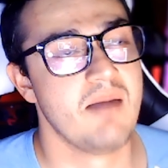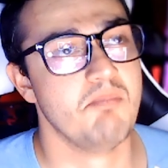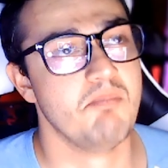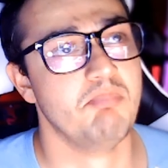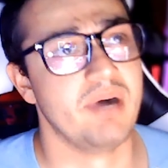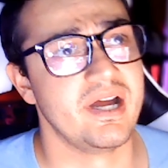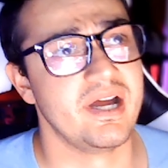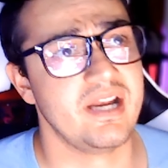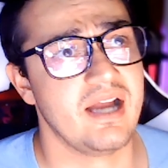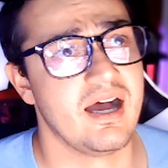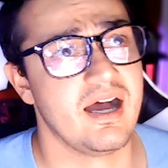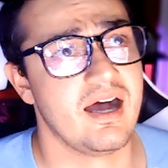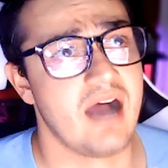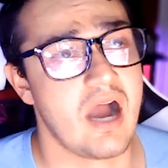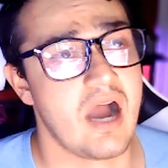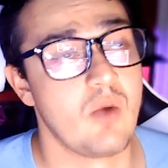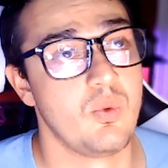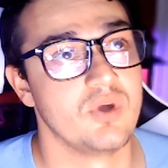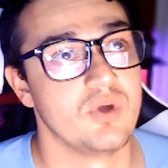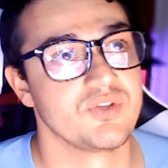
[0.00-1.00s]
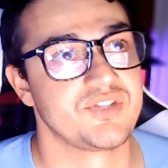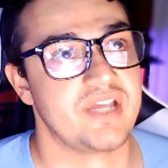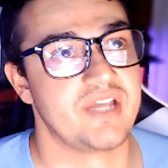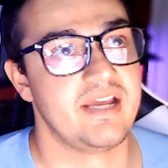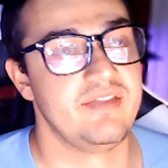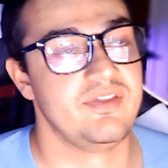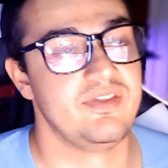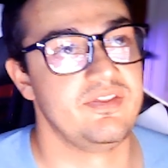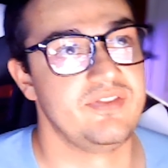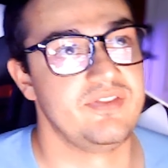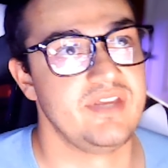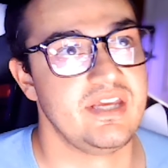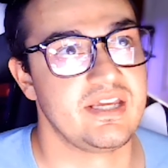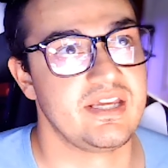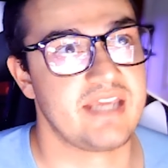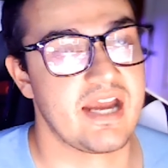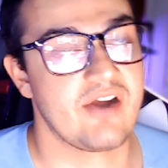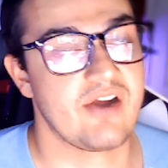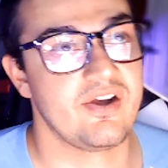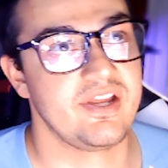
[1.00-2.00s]
But I will say that the
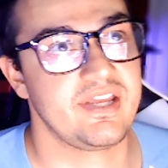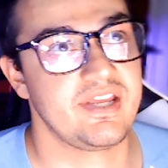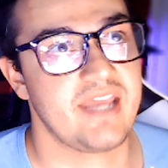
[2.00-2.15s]
carrying